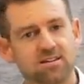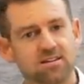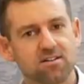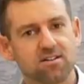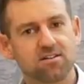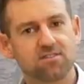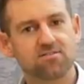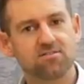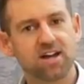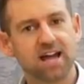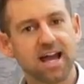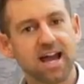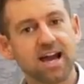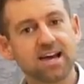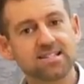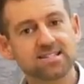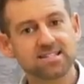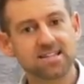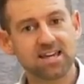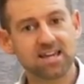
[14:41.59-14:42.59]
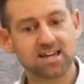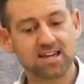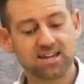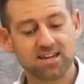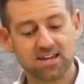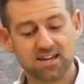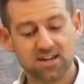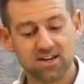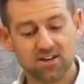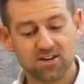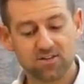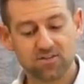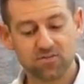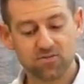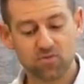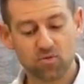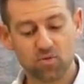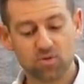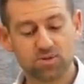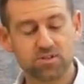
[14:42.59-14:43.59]
of asking
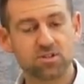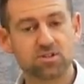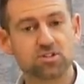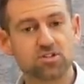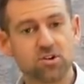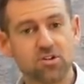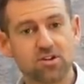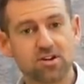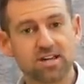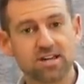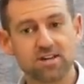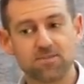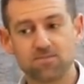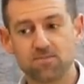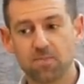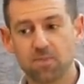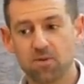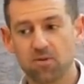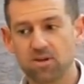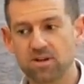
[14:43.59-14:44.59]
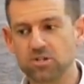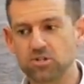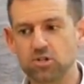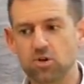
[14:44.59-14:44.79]
for the turkey, right?